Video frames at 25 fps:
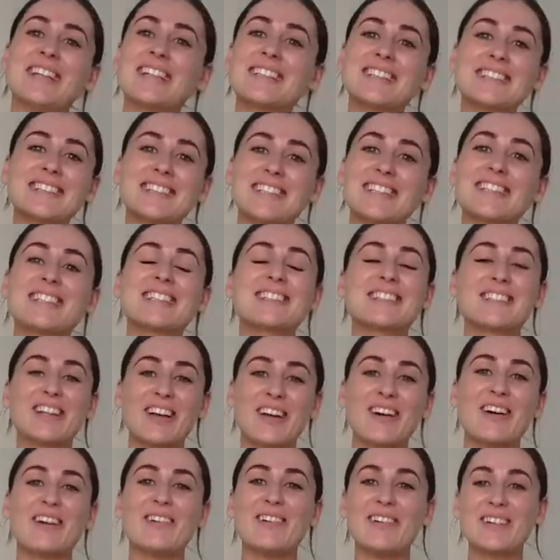it's just
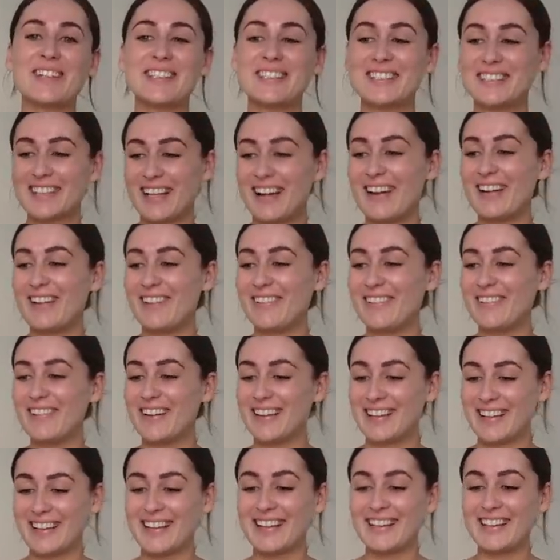so, so
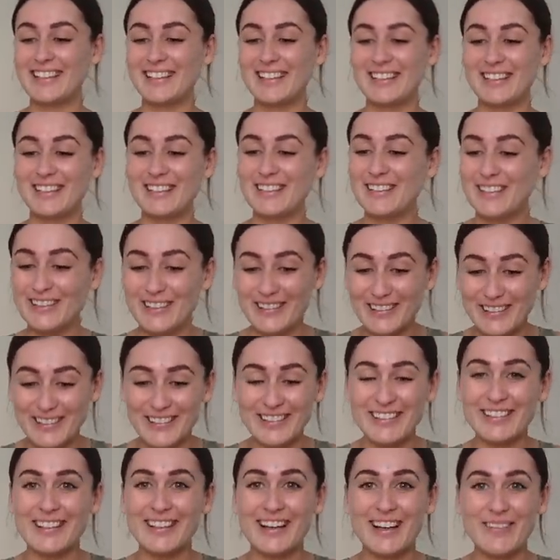
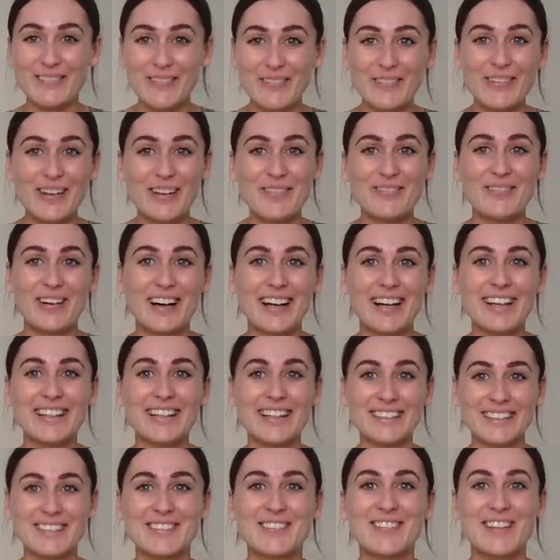good. I'm a bit
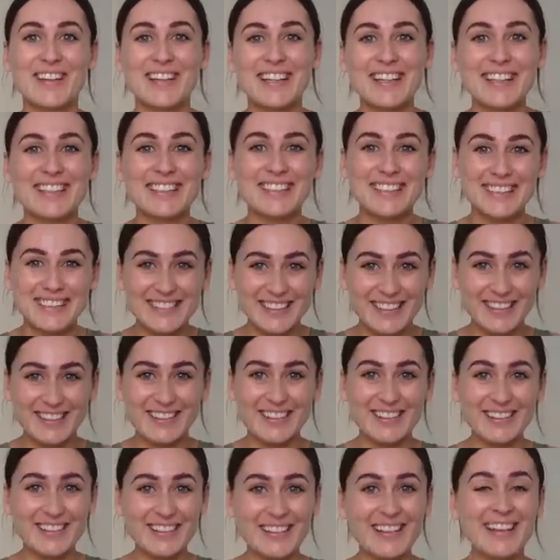biased, but it's
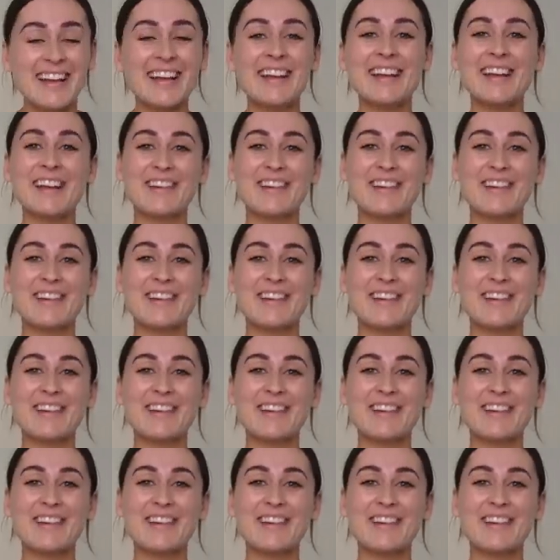so good.